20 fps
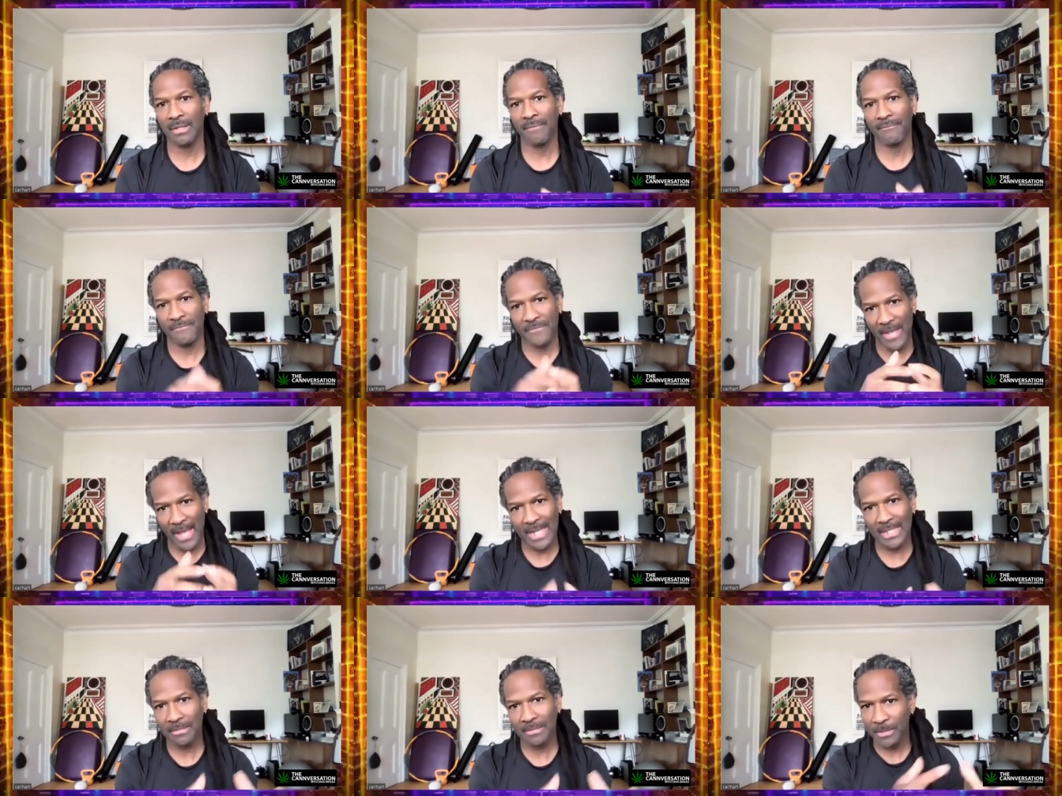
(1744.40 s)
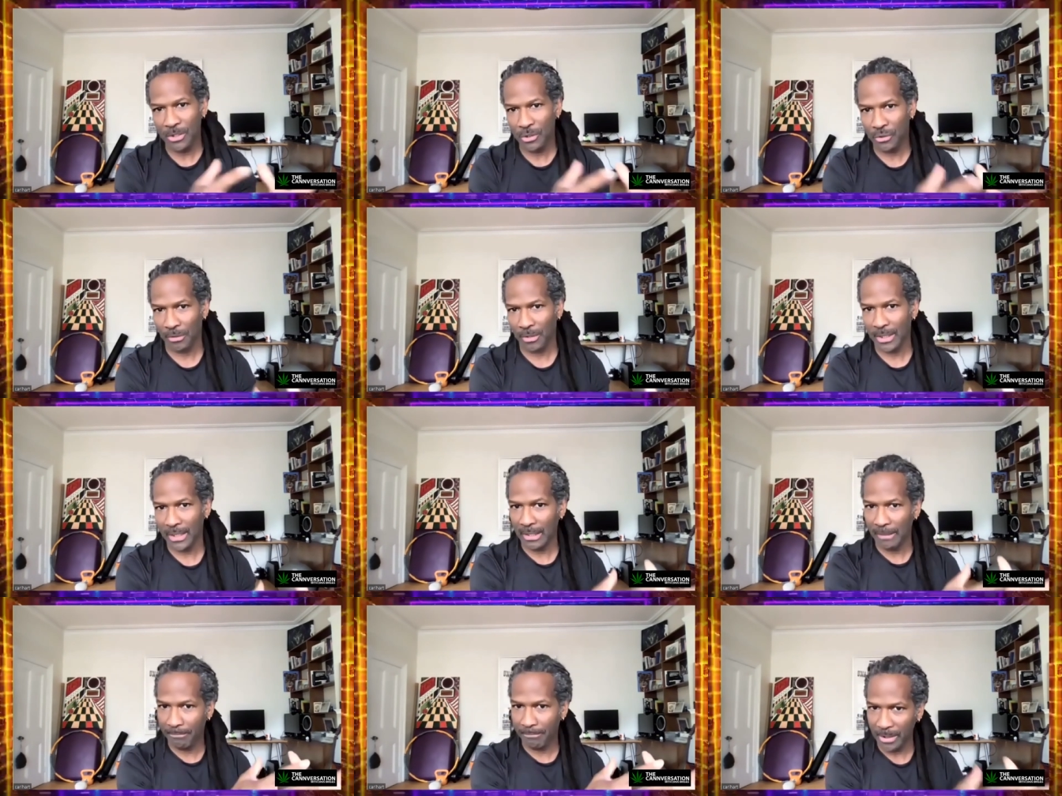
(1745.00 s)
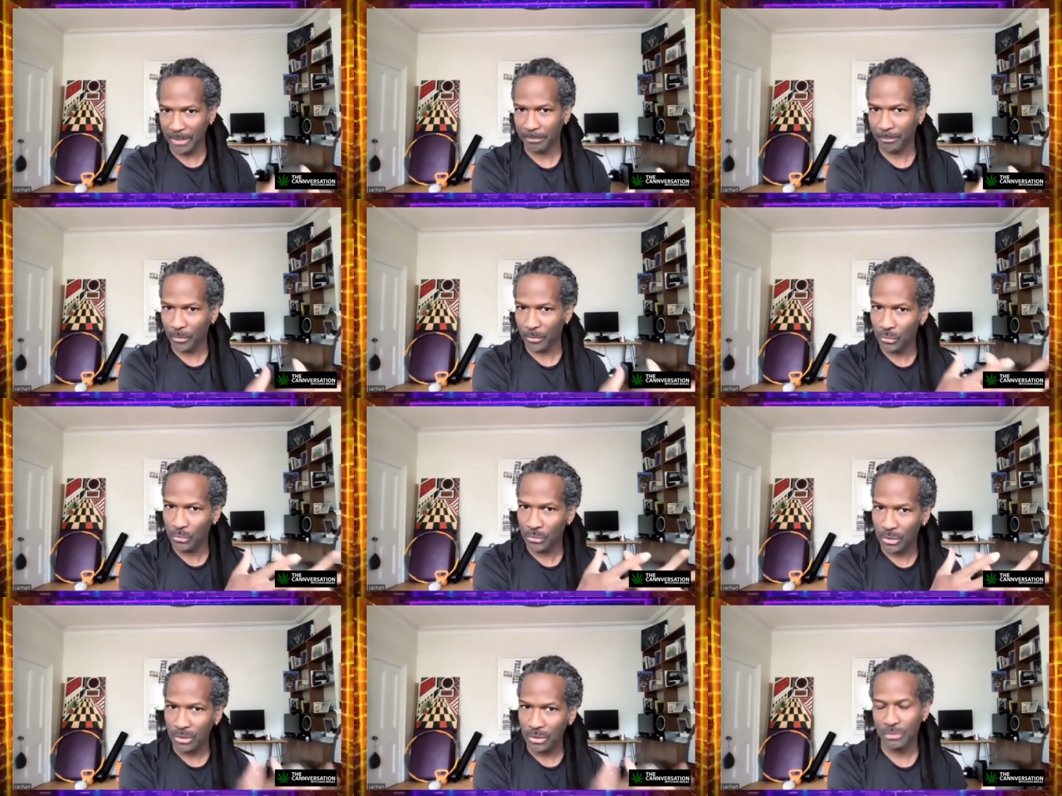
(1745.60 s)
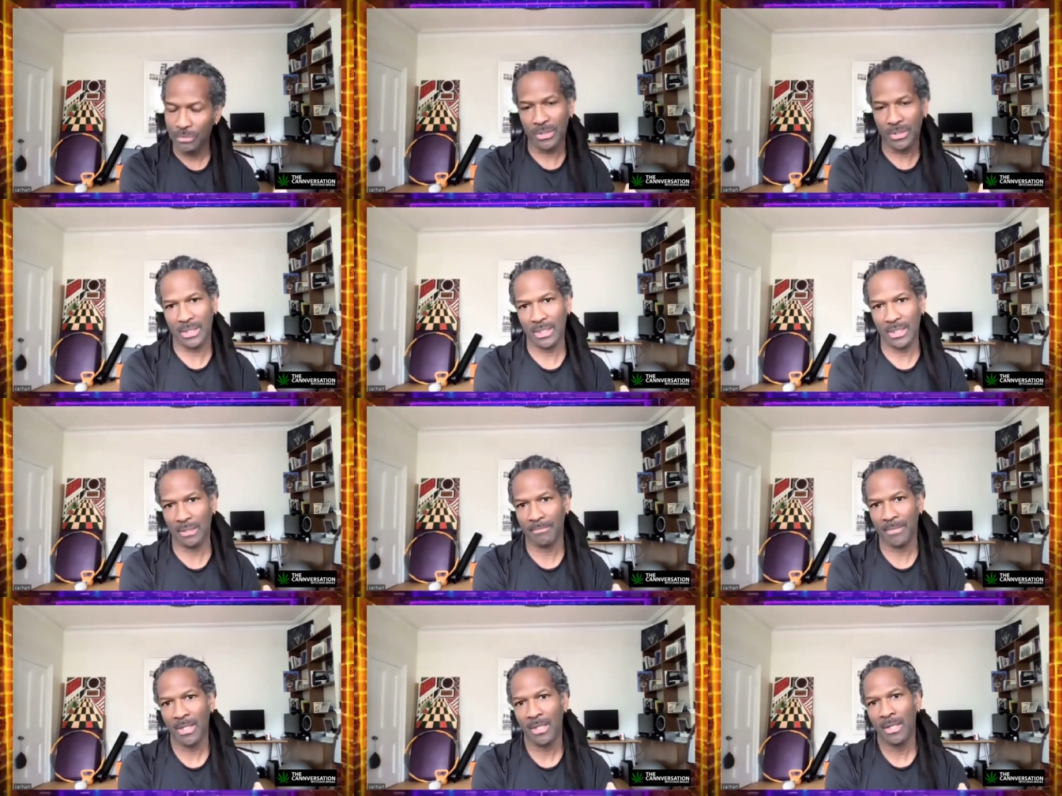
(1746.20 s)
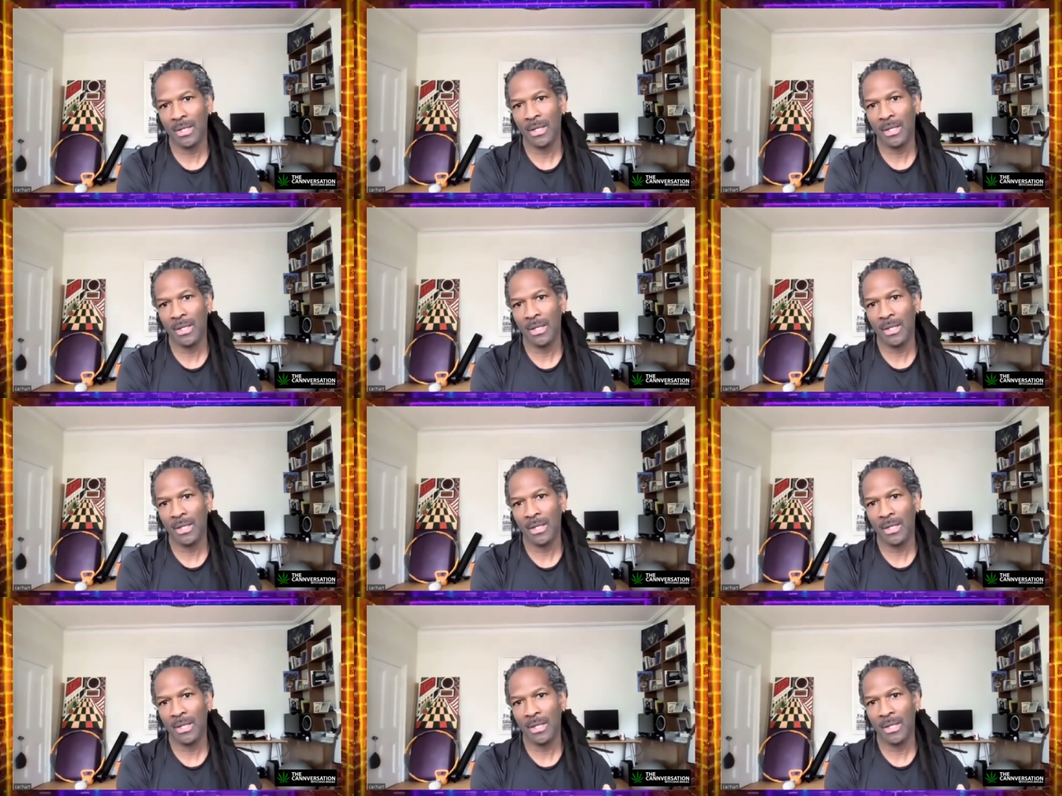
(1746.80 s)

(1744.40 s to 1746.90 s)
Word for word: the vast majority of people who use them